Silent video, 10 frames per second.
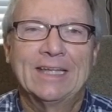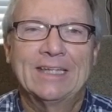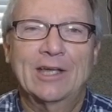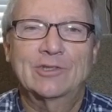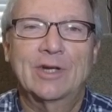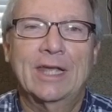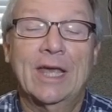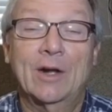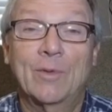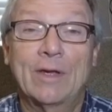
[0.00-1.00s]
yesterday got
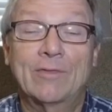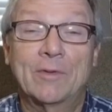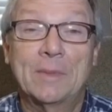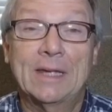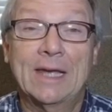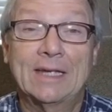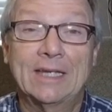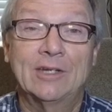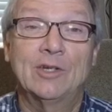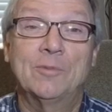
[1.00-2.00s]
away from me. I didn't
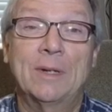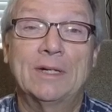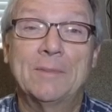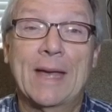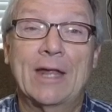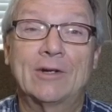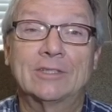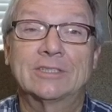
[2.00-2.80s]
do Monday Matters.